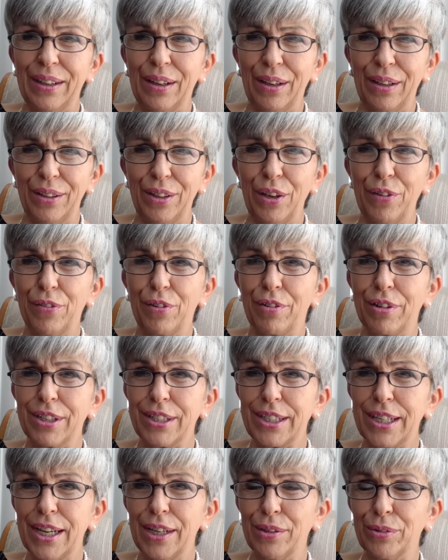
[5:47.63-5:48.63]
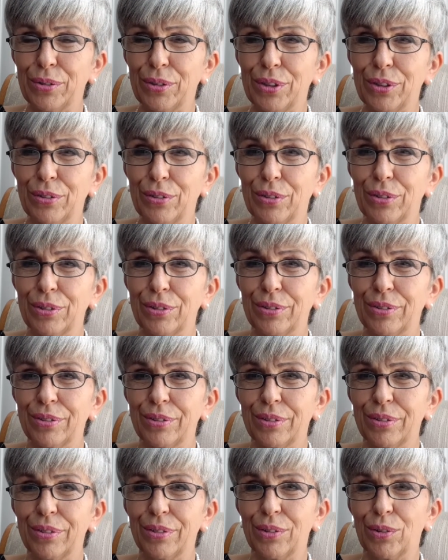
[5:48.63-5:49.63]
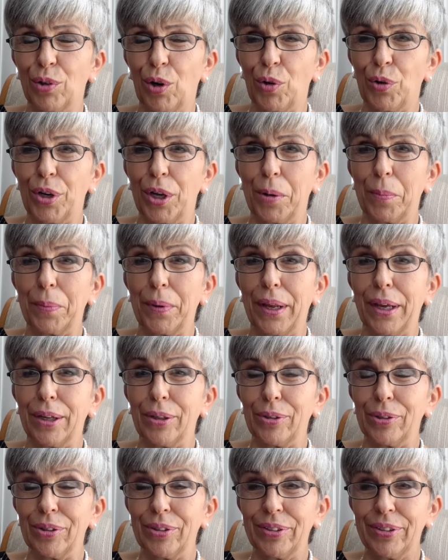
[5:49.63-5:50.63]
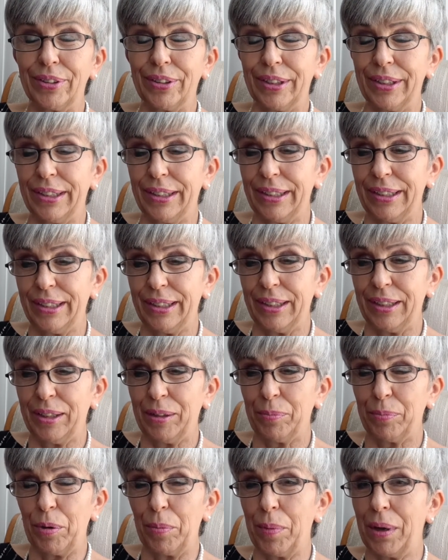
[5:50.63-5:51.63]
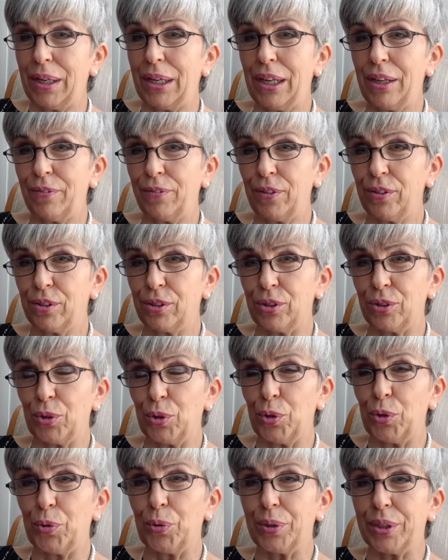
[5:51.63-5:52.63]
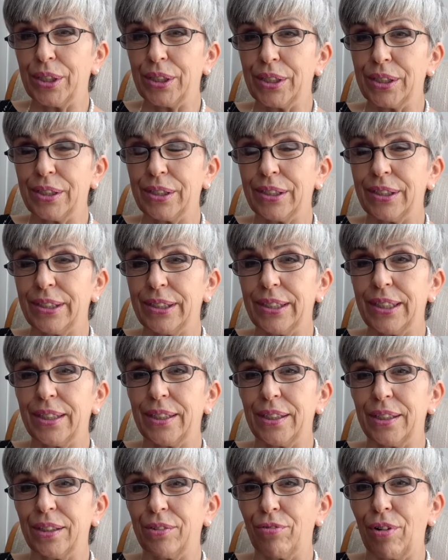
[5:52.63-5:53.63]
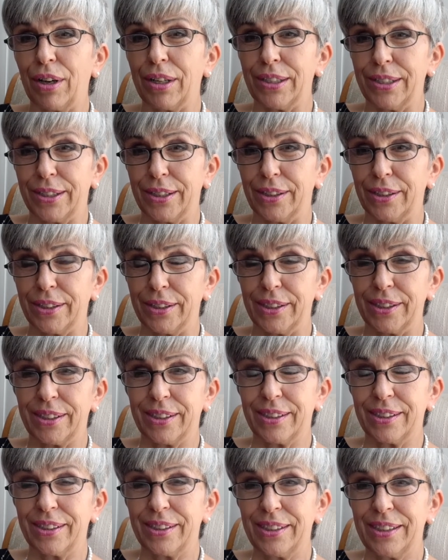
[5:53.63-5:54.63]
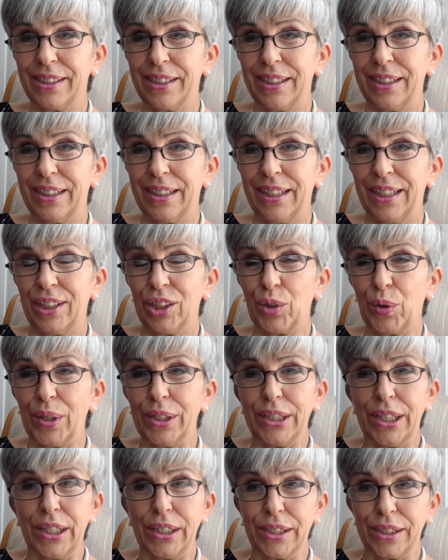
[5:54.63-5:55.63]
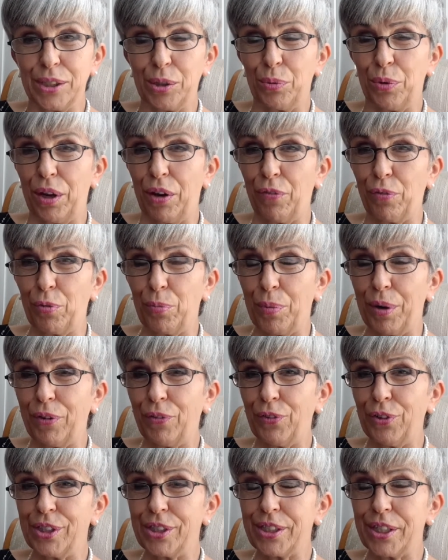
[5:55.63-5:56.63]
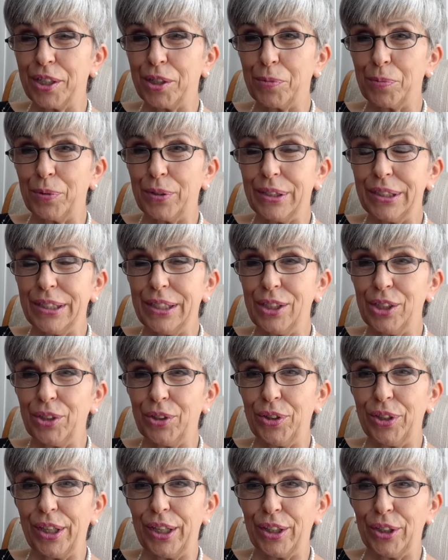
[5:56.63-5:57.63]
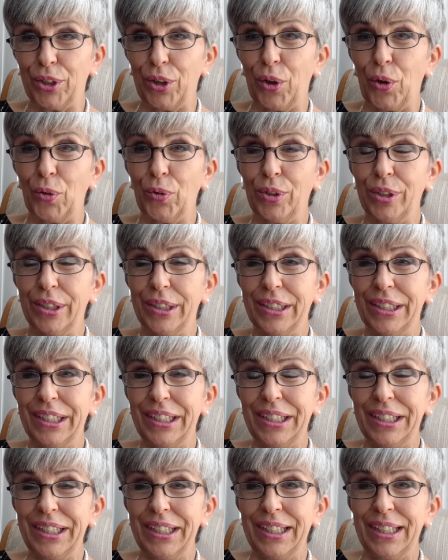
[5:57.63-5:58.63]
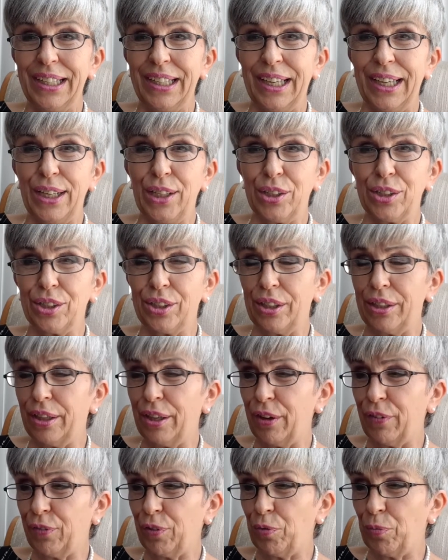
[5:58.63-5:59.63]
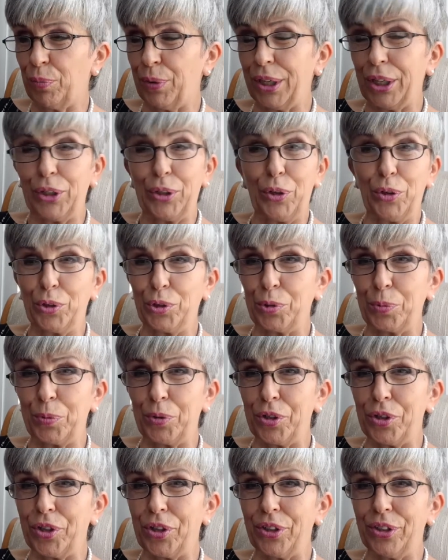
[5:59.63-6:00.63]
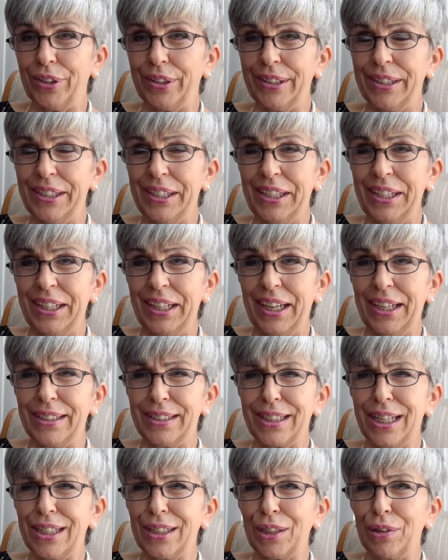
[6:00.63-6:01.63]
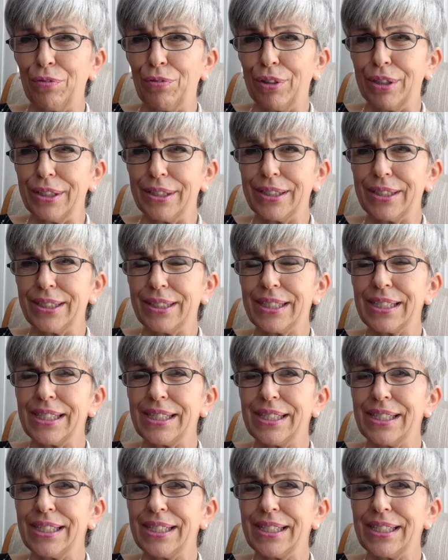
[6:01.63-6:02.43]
they're very sound and grown up now. But my life wasn't always the right dance. So I danced away from my first husband into the unknown, into the life of being an entrepreneur and taking risks